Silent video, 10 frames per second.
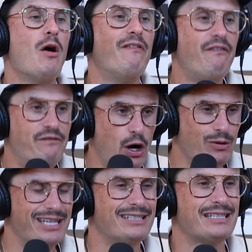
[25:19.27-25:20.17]

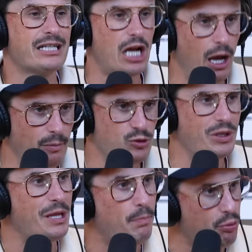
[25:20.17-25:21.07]
Focus comes
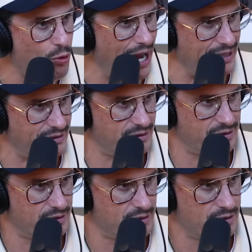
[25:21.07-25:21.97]
with a price.
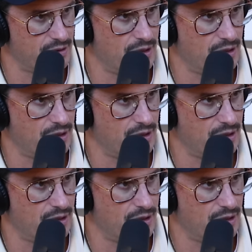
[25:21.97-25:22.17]
That's right.